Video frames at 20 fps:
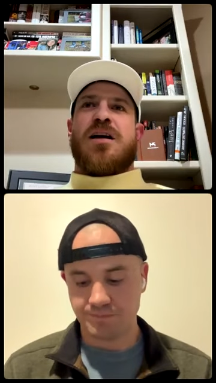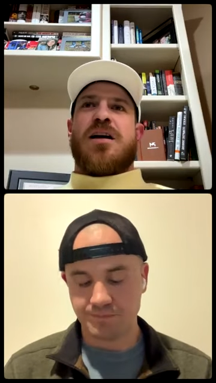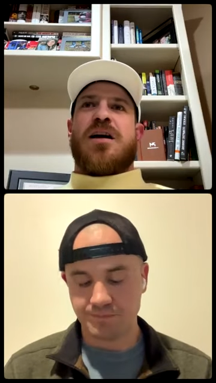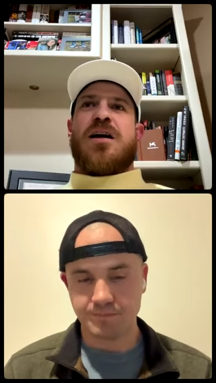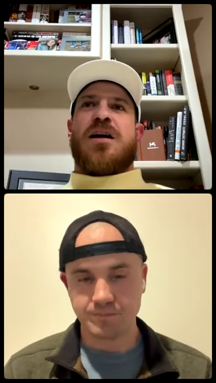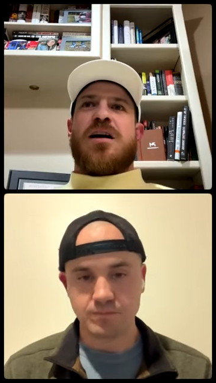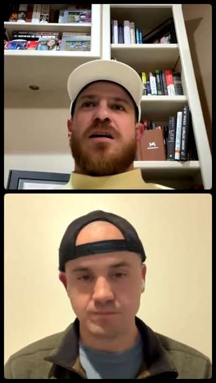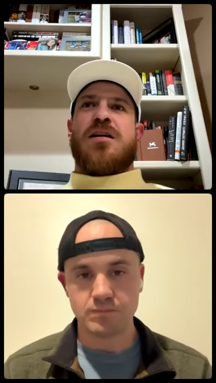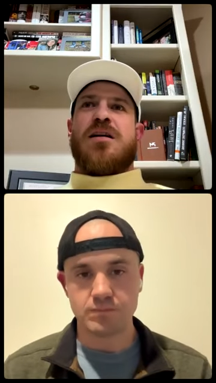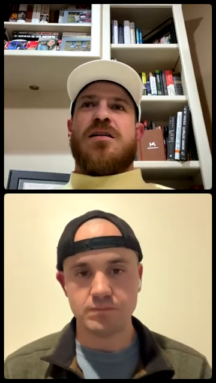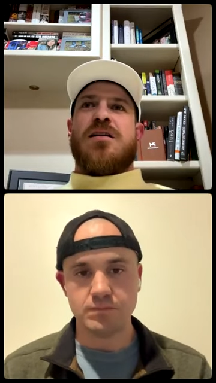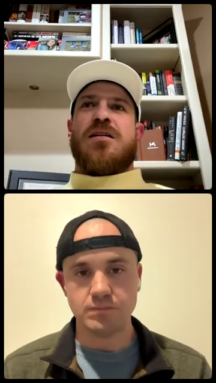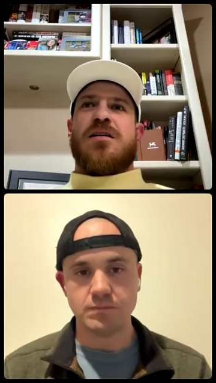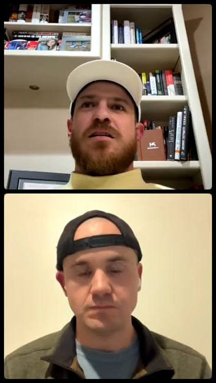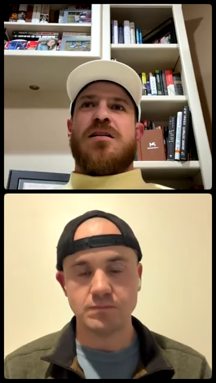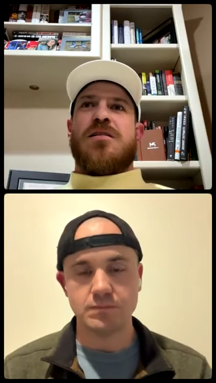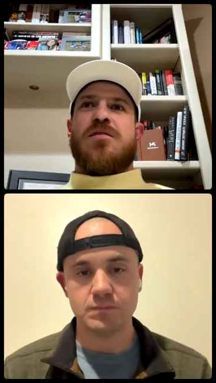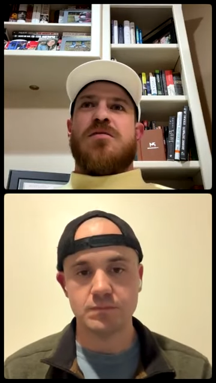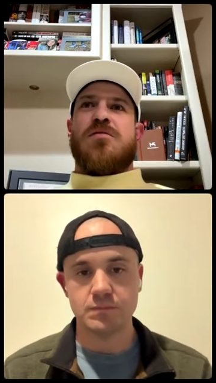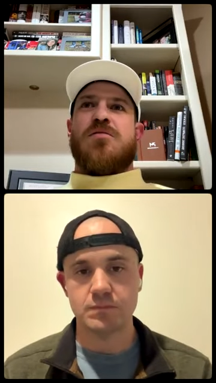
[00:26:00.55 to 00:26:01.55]
Speaker 1: uh,
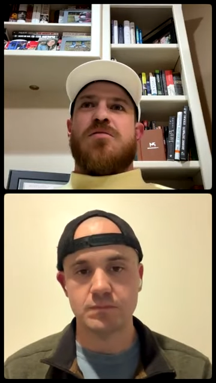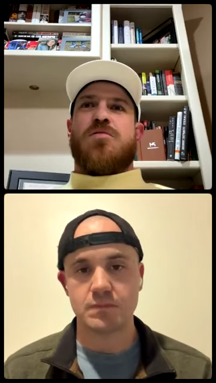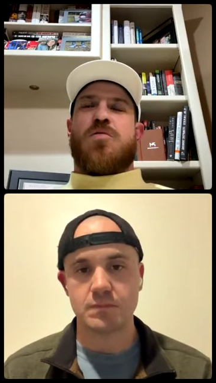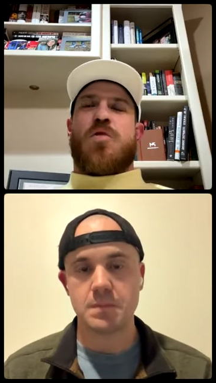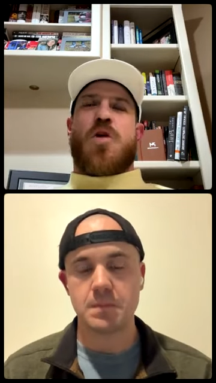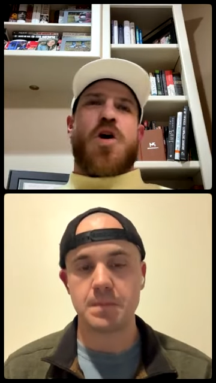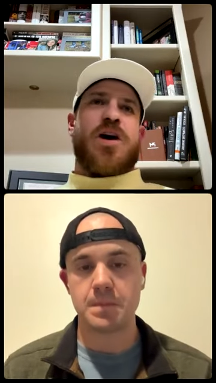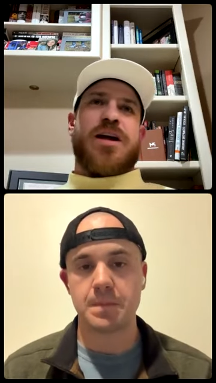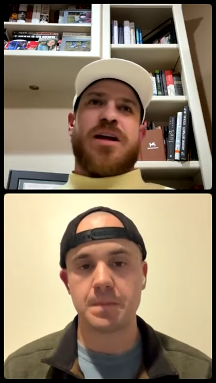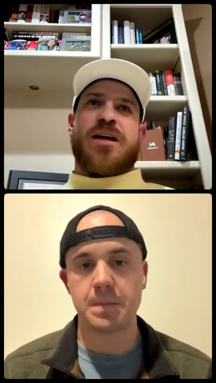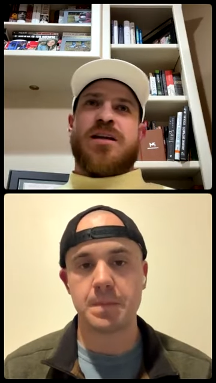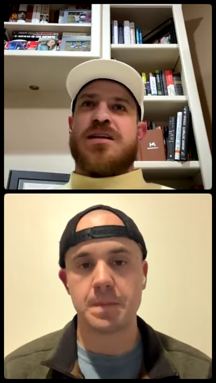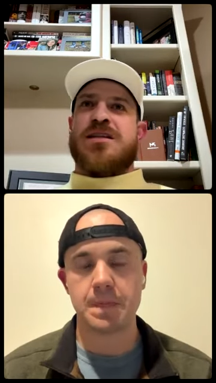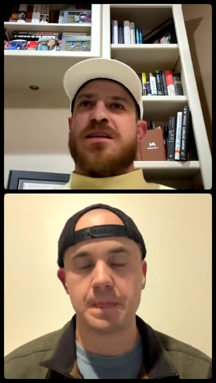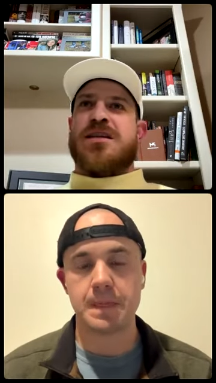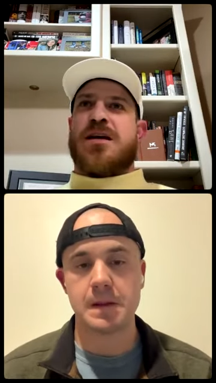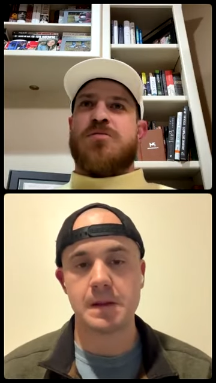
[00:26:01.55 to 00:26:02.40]
walking the same